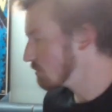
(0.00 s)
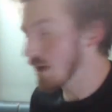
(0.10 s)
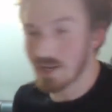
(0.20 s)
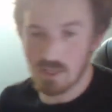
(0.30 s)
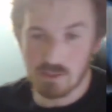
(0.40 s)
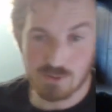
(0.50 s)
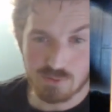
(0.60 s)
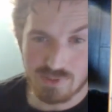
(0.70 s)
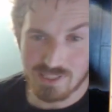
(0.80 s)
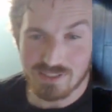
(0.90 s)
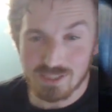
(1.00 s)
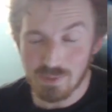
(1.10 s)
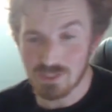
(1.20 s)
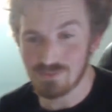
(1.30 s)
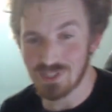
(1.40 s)
buying those really
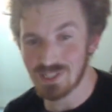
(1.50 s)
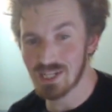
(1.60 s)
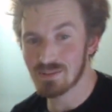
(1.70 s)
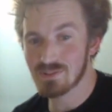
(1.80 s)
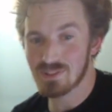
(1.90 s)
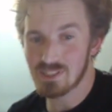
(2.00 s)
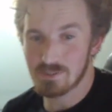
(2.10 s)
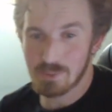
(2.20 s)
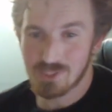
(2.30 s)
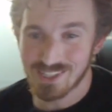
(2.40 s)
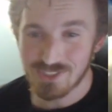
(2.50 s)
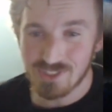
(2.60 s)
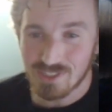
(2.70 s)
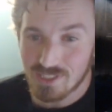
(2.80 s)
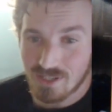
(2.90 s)
expensive EDFs, is
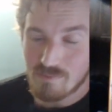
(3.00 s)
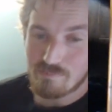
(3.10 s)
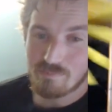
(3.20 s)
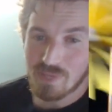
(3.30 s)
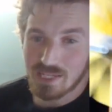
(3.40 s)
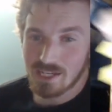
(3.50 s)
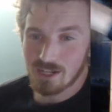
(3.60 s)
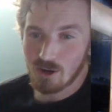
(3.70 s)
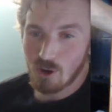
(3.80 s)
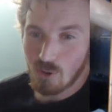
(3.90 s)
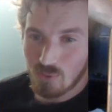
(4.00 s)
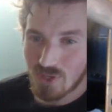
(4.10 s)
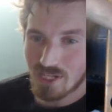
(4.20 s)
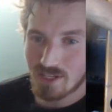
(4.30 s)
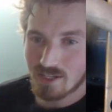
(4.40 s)
potentially making our own
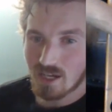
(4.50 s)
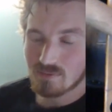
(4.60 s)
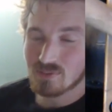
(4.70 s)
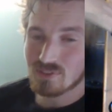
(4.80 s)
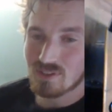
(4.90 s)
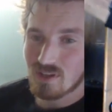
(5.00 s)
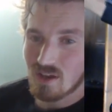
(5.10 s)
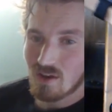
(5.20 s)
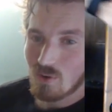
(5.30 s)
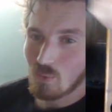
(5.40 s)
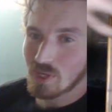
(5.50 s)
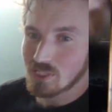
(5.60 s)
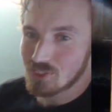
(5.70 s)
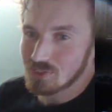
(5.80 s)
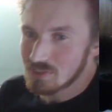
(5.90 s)
EDFs,
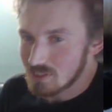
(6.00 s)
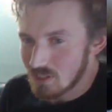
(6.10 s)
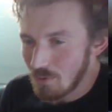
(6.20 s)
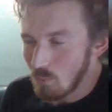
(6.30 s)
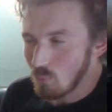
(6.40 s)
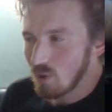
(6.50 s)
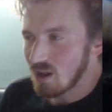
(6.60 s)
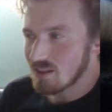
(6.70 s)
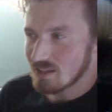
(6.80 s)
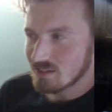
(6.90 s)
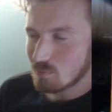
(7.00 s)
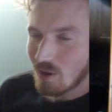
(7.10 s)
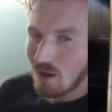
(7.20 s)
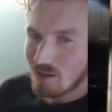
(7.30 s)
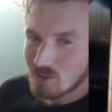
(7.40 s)
which, while is
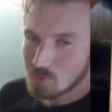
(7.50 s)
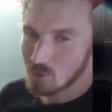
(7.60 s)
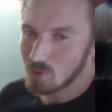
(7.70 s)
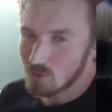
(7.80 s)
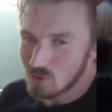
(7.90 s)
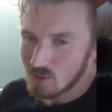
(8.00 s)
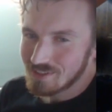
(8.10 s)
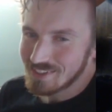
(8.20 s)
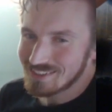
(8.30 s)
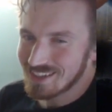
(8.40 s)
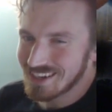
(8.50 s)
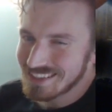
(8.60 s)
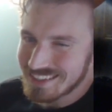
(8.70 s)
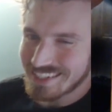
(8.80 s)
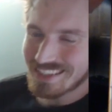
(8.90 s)
possible, is
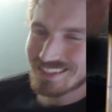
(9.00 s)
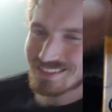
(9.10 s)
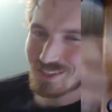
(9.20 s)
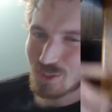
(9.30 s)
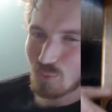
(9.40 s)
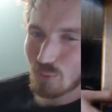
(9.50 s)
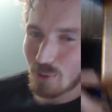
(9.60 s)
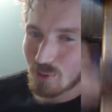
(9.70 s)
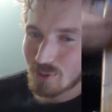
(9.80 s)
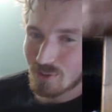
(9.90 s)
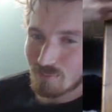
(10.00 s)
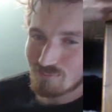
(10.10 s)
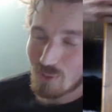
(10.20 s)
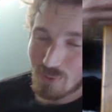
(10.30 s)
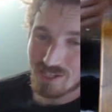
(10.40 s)
unlikely it's going to work,
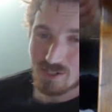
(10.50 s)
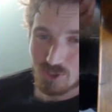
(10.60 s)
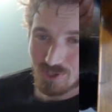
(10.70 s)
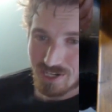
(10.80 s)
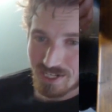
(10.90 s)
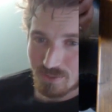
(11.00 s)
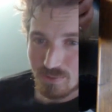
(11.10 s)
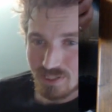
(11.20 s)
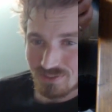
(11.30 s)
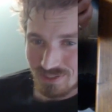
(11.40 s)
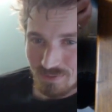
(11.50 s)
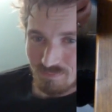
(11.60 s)
but we're going to try anyways.